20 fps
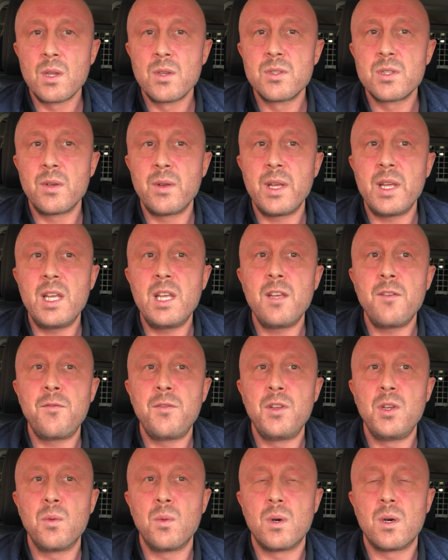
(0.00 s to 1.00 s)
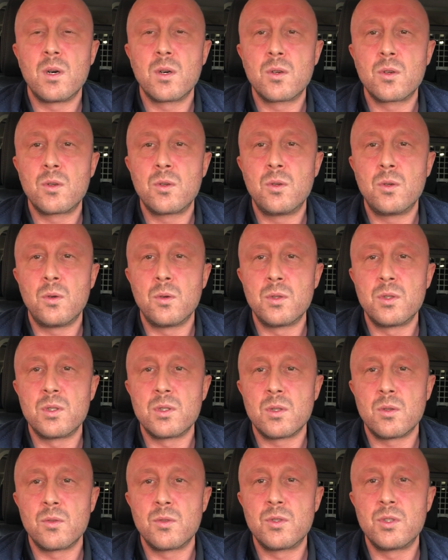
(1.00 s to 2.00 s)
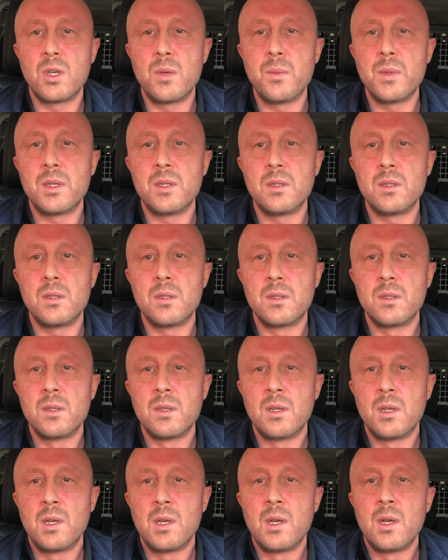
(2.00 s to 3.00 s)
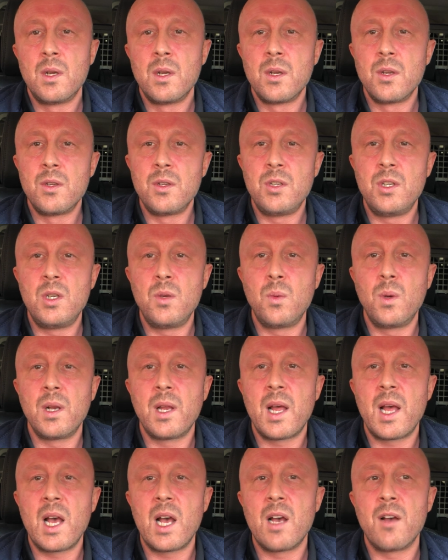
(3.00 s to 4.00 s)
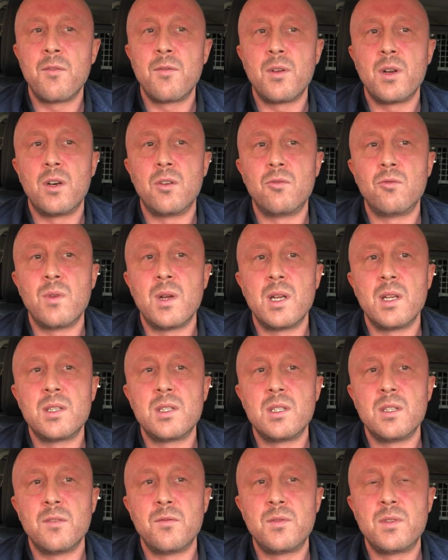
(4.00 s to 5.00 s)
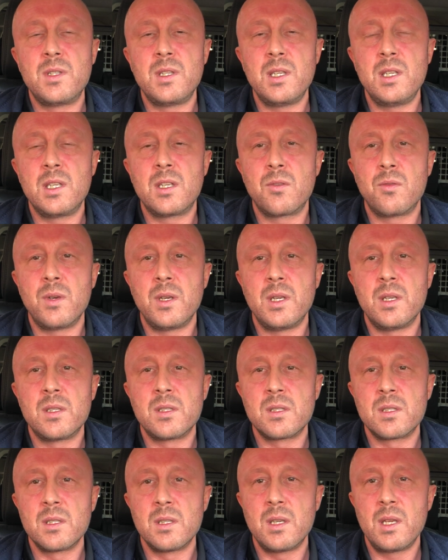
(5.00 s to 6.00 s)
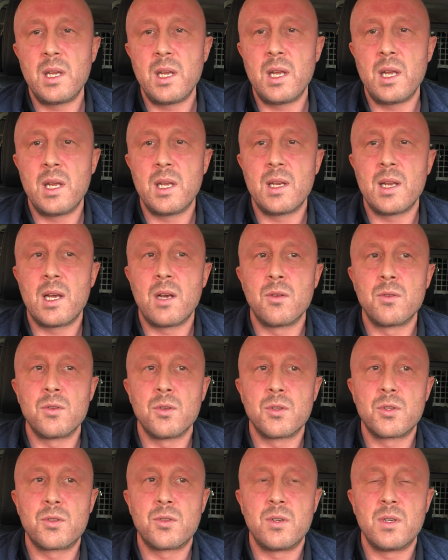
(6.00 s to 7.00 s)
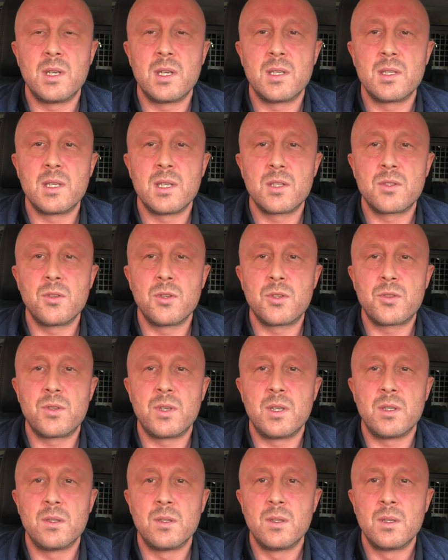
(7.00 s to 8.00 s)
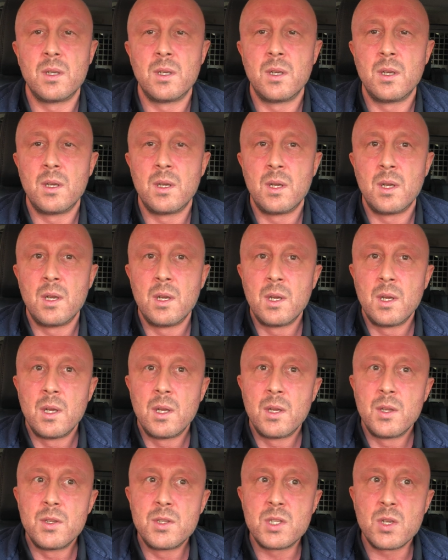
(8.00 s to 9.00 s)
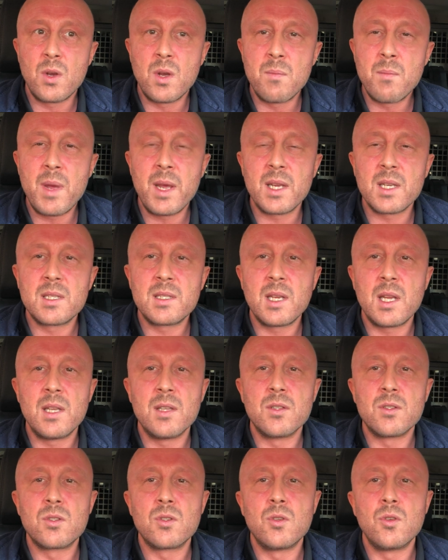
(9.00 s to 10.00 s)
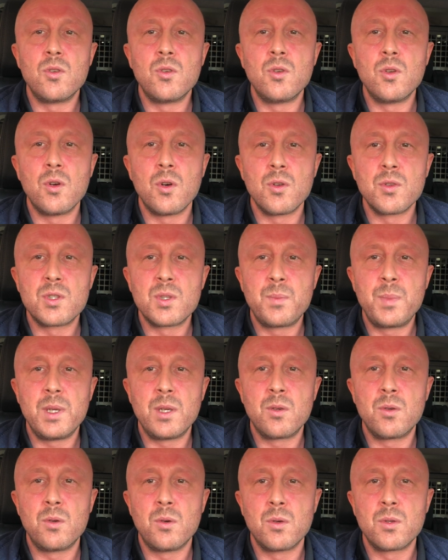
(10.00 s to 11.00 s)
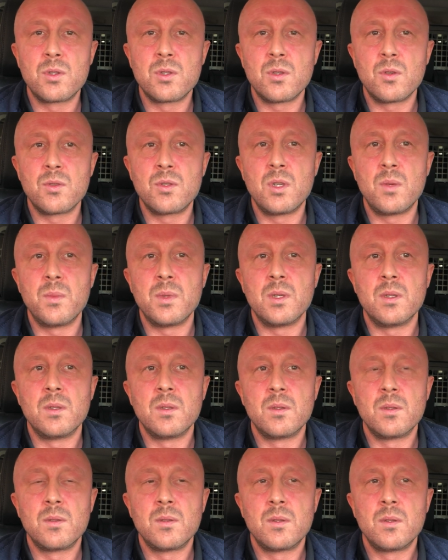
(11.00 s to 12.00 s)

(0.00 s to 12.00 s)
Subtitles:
So if you are cortisol dominant, you will have a relative decrease in aldosterone and testosterone. So it makes sense not to be cortisol dominant.